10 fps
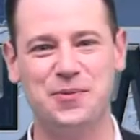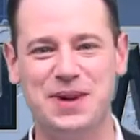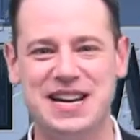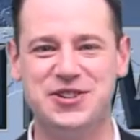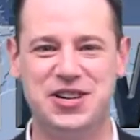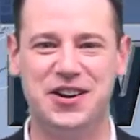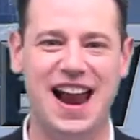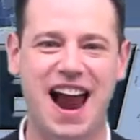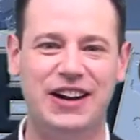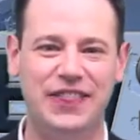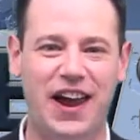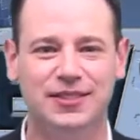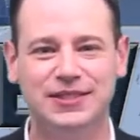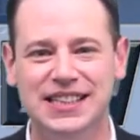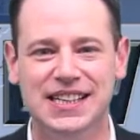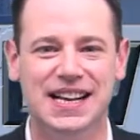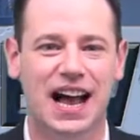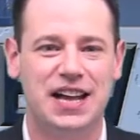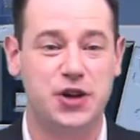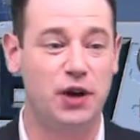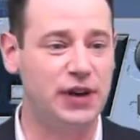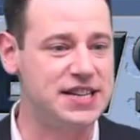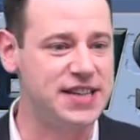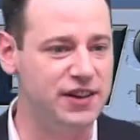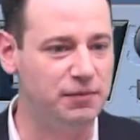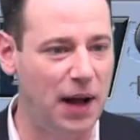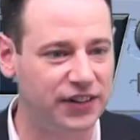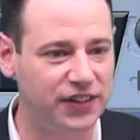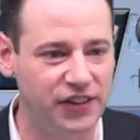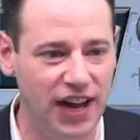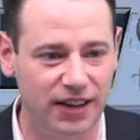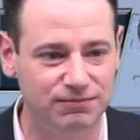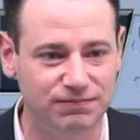We cheer everything. So, have you guys had enough politics yet?